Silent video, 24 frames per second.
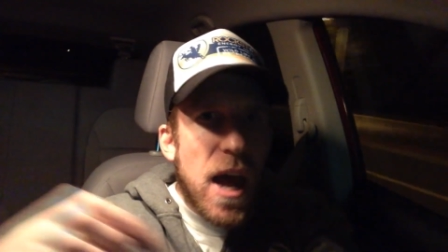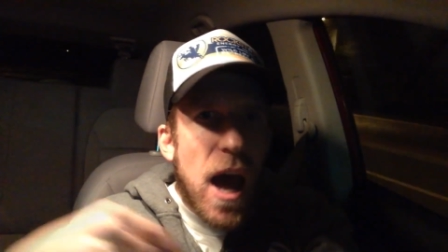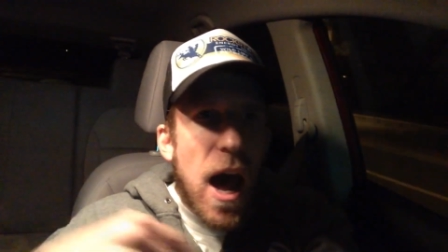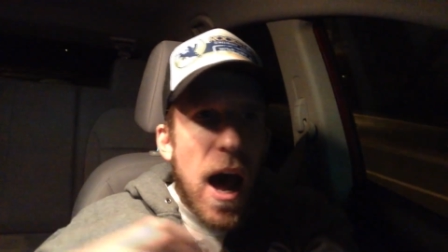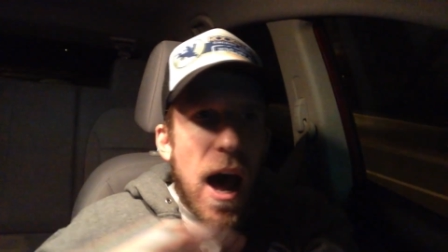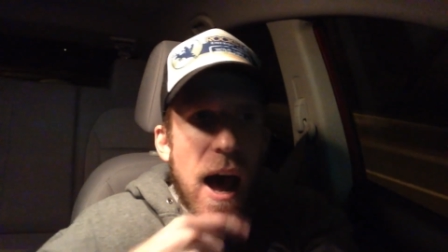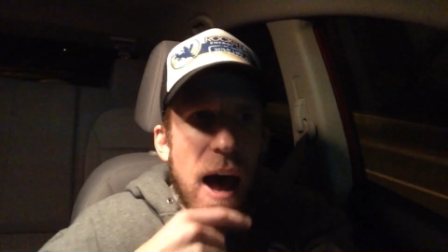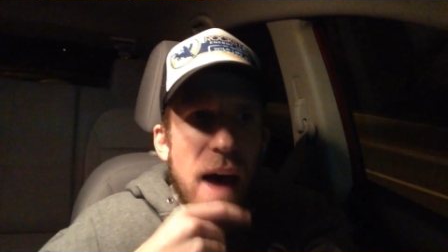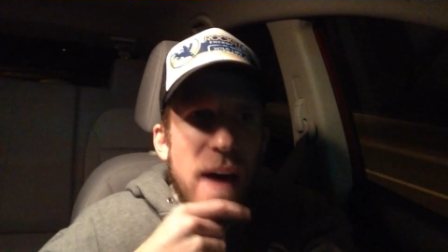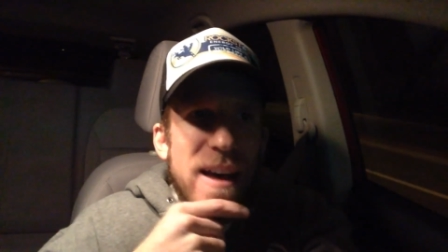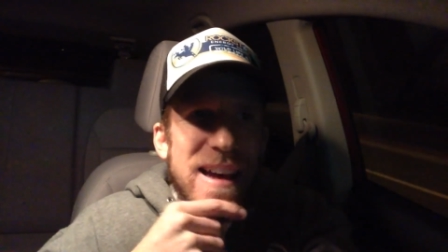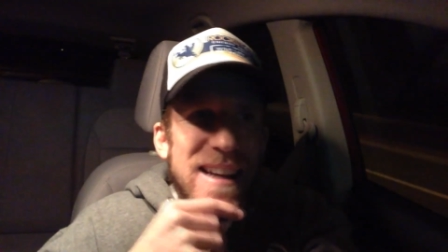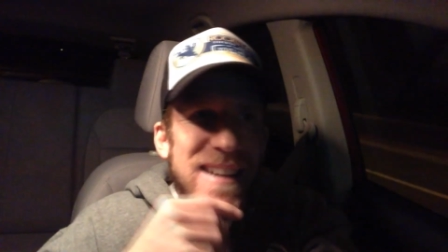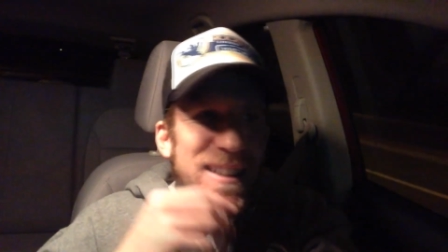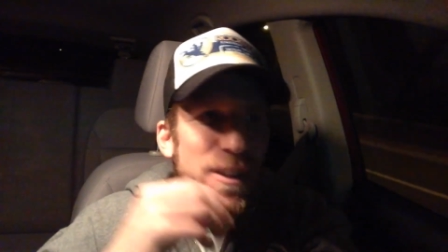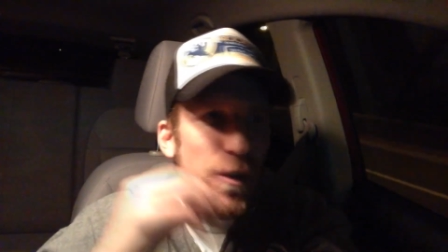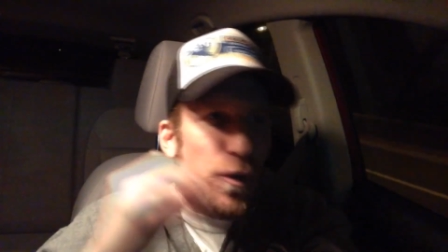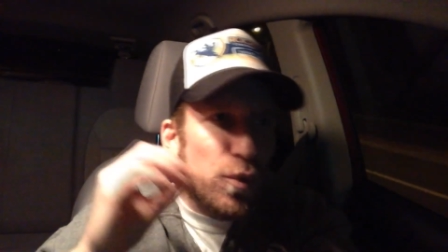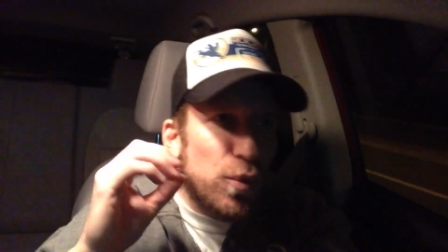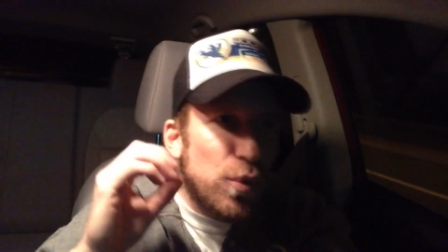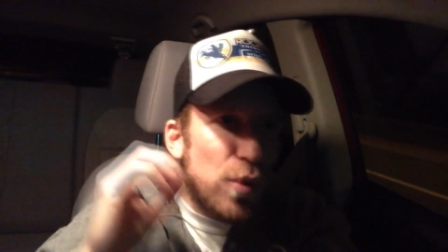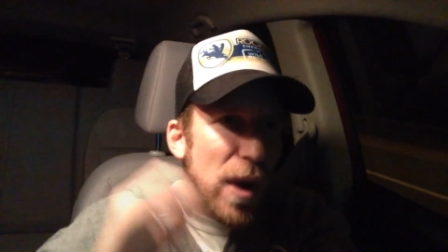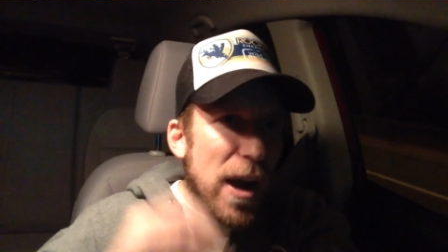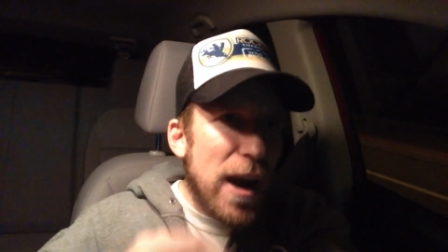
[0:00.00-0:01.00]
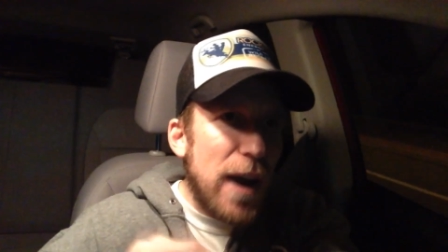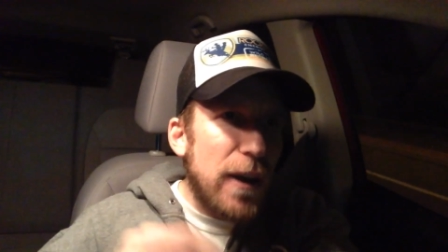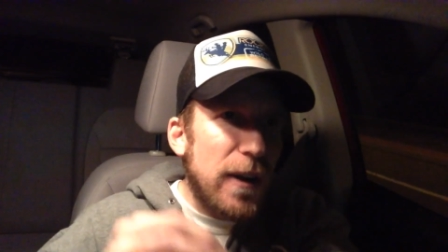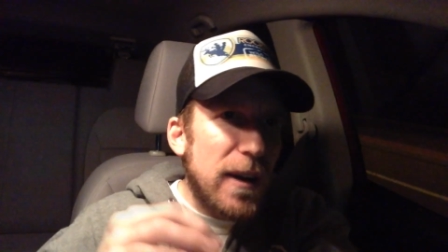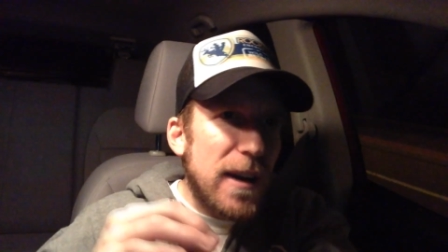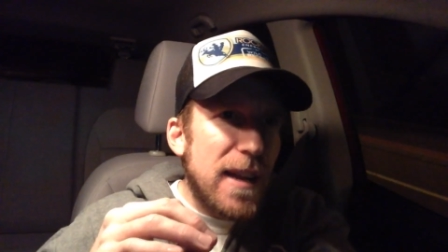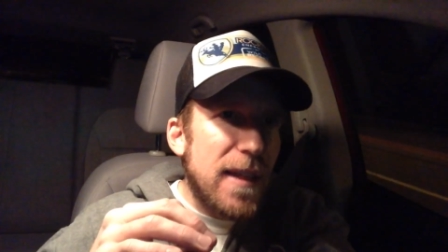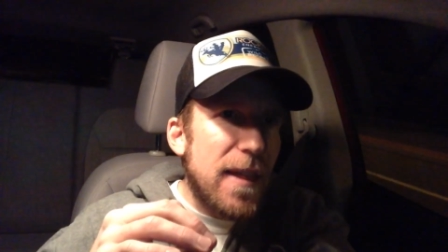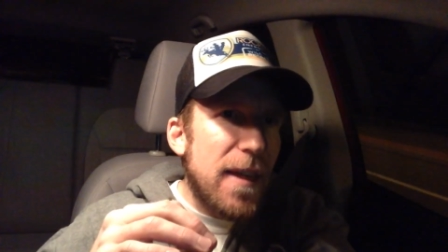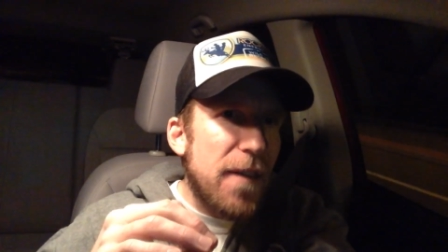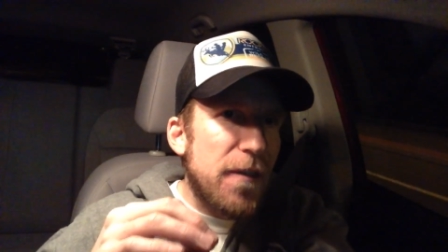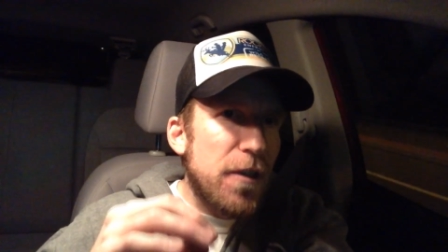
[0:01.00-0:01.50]
uh, it's a
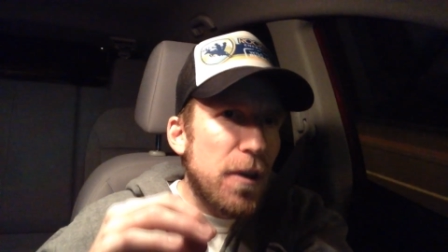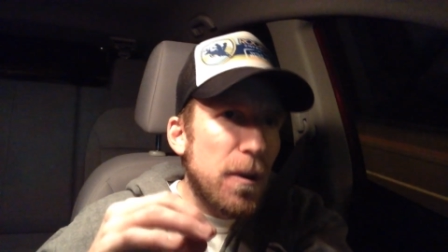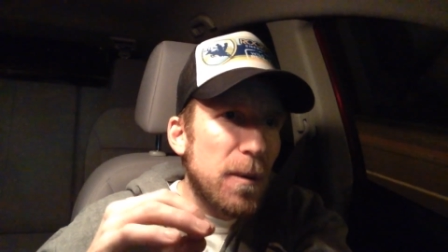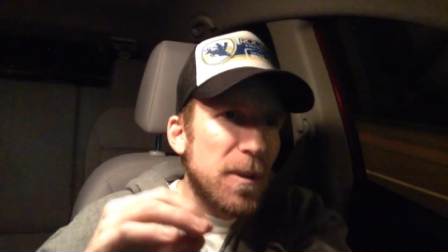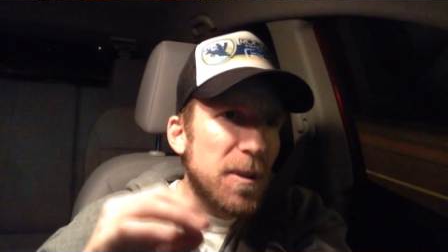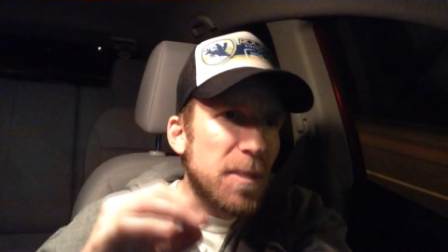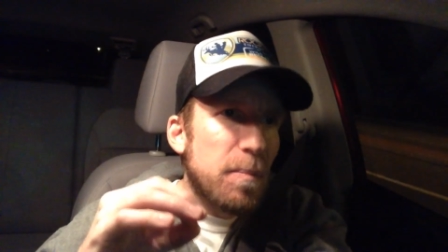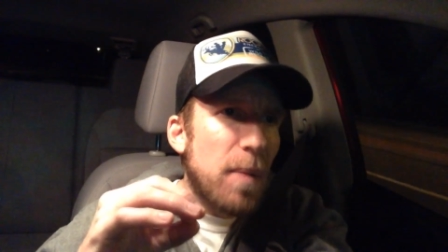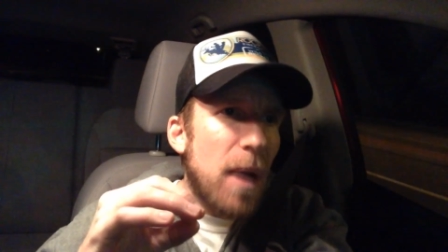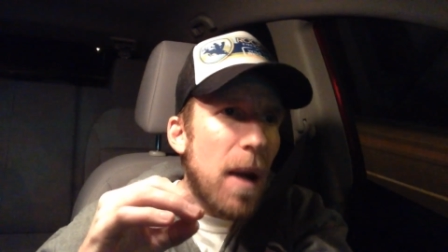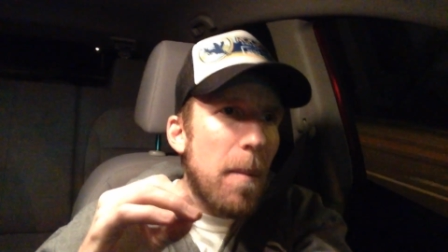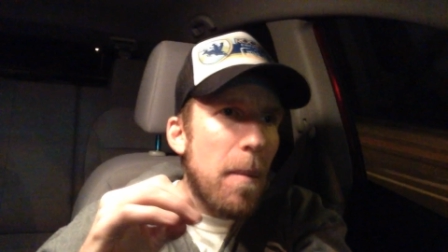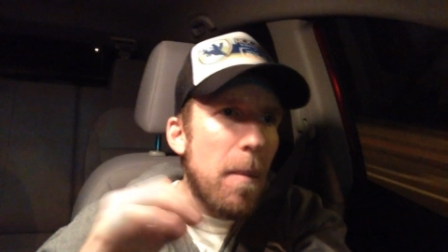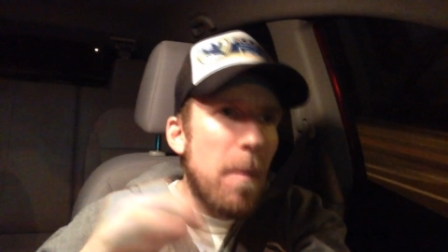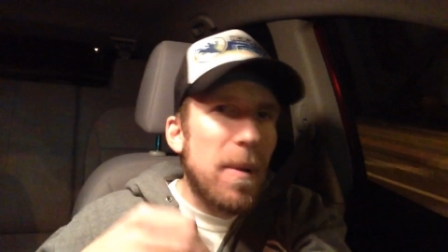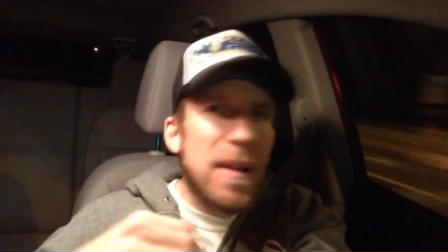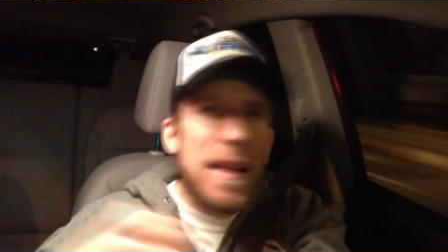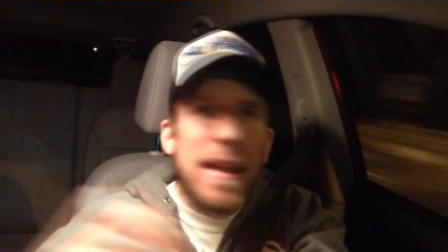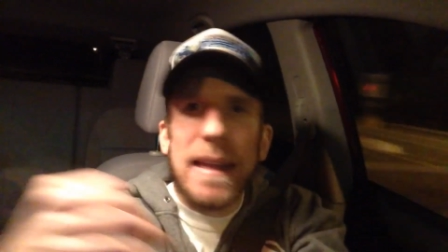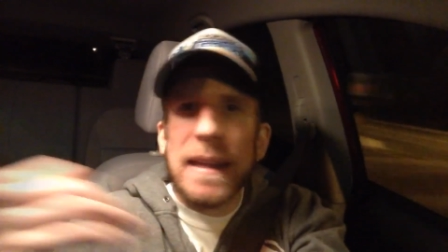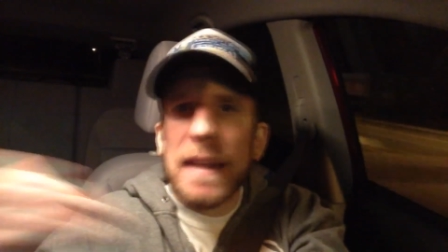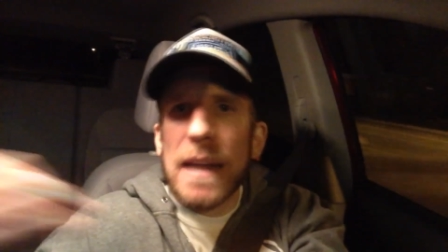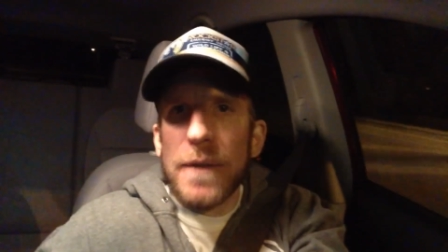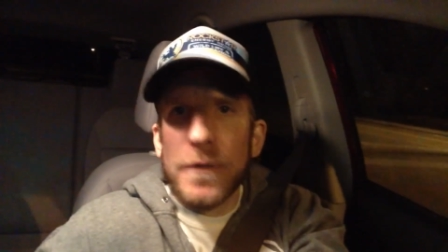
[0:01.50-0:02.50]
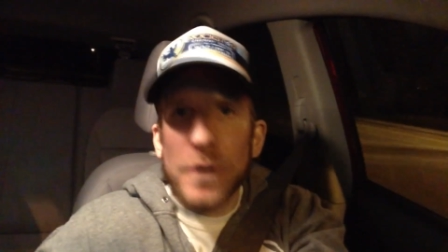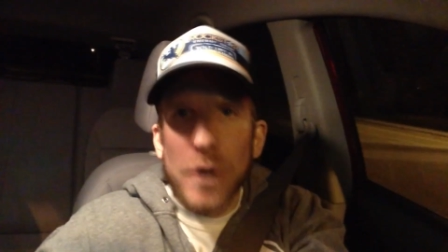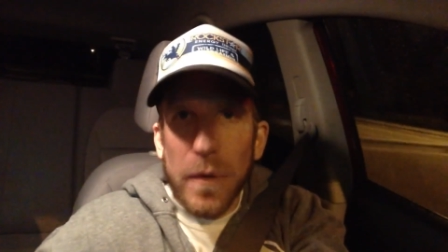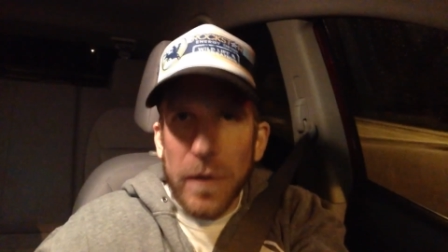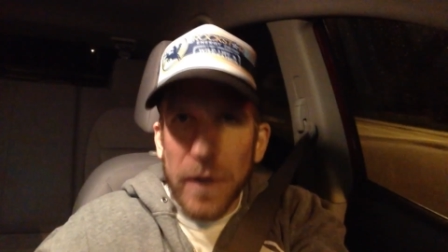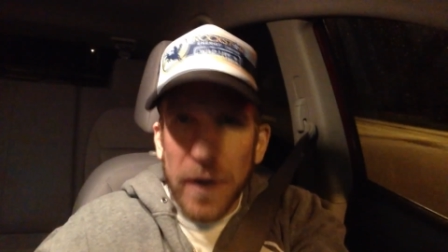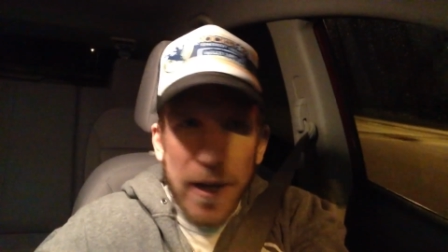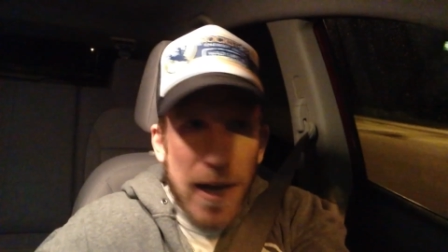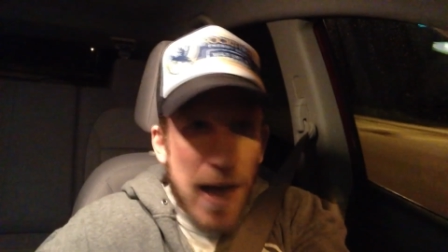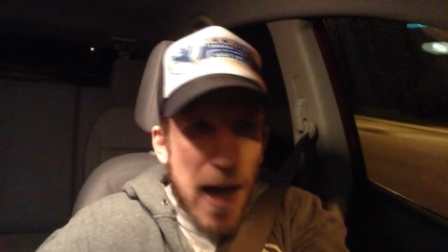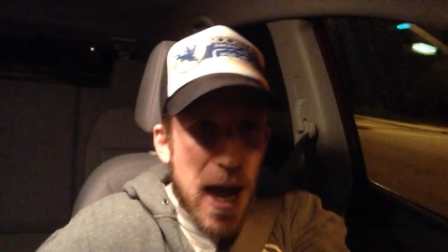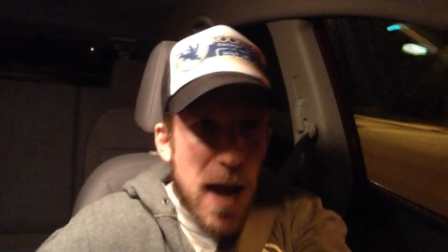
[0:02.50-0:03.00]
rarity that there was probably a
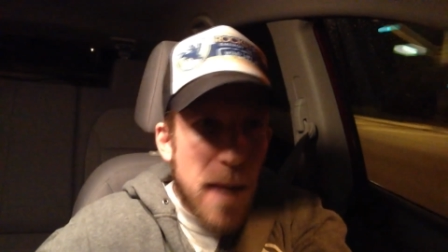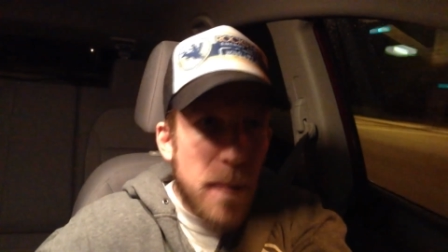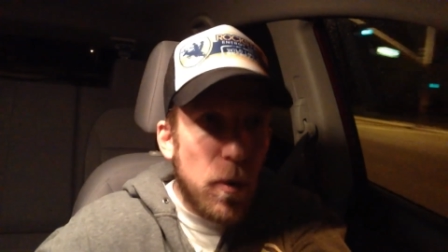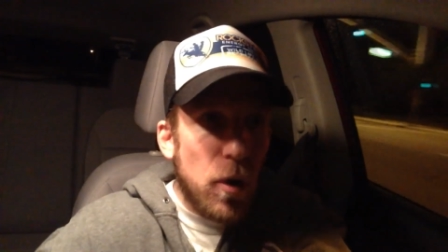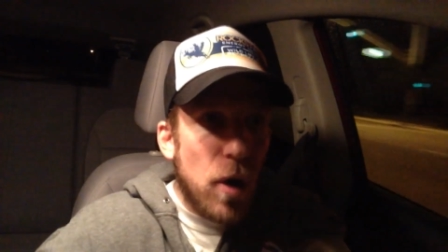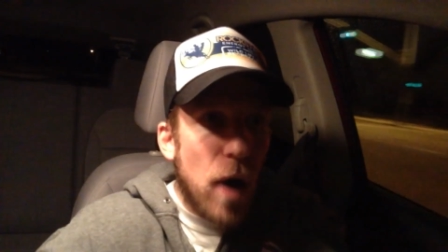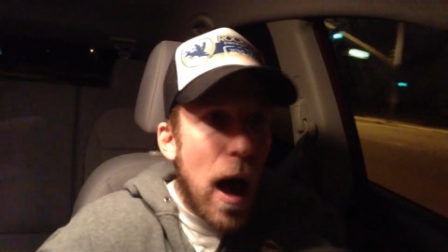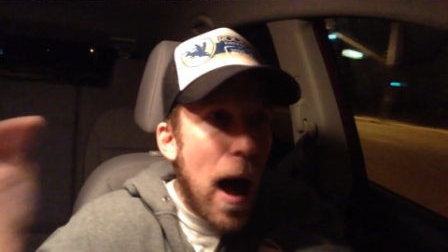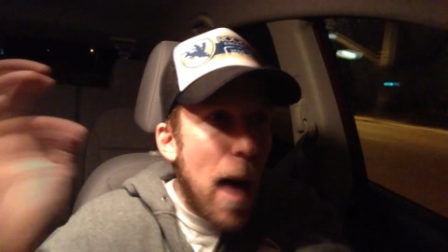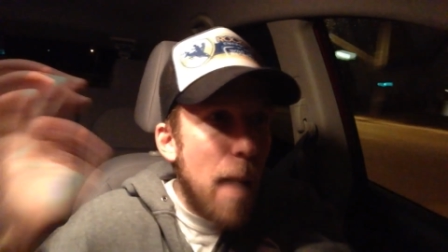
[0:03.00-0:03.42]
leftover cable.